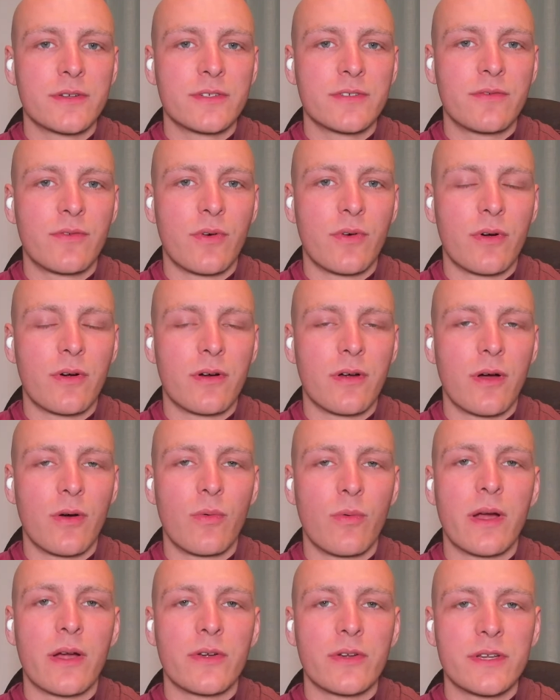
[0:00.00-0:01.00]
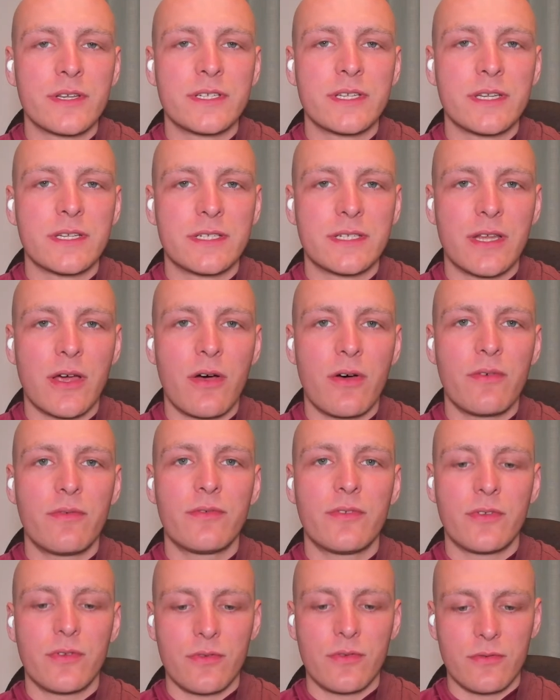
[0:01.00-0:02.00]
for awareness itself
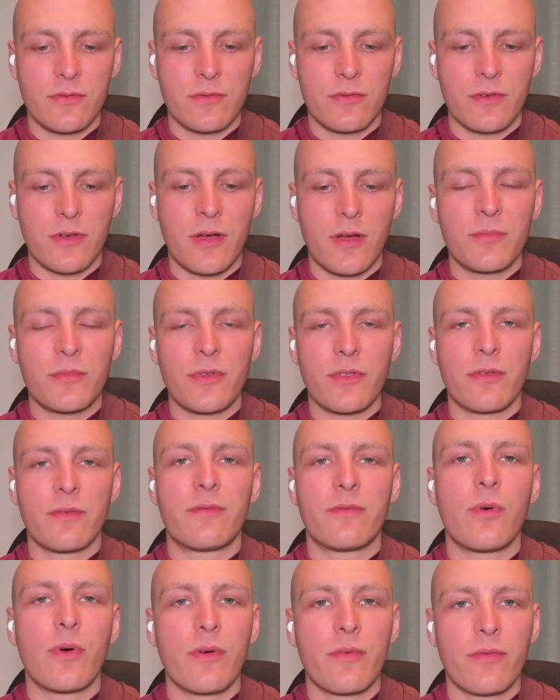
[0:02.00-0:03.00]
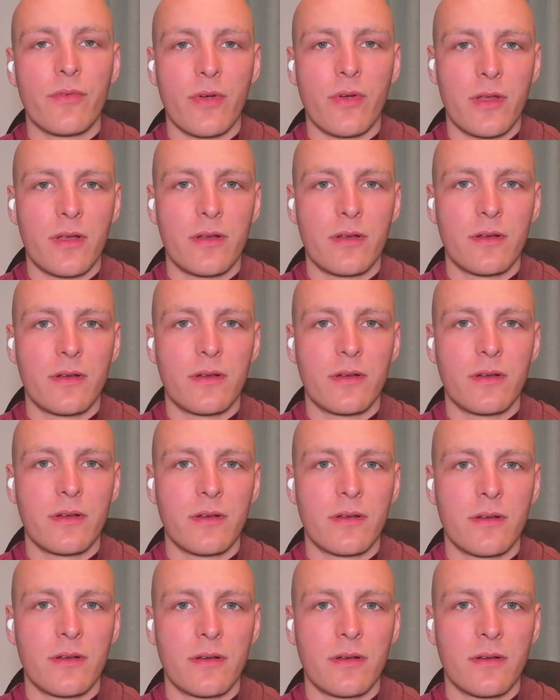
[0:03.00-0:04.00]
to come to the forefront
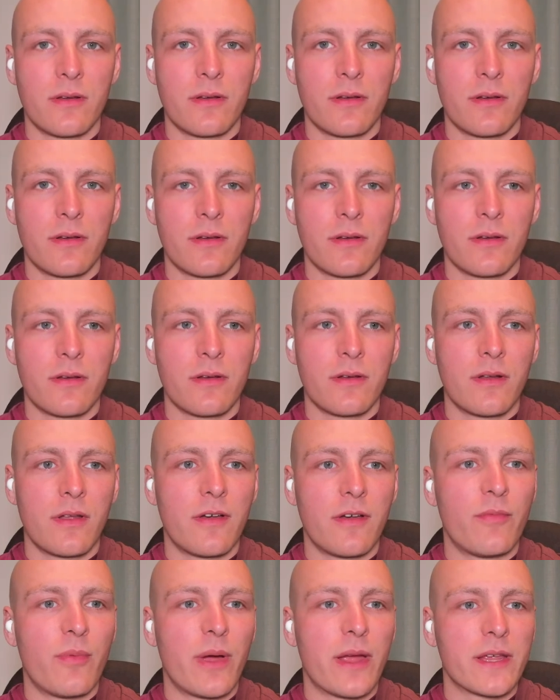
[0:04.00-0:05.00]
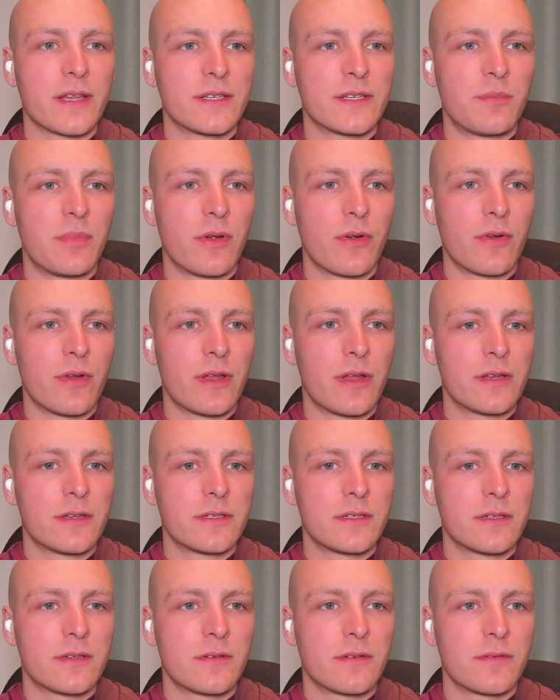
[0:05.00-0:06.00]
of my experience.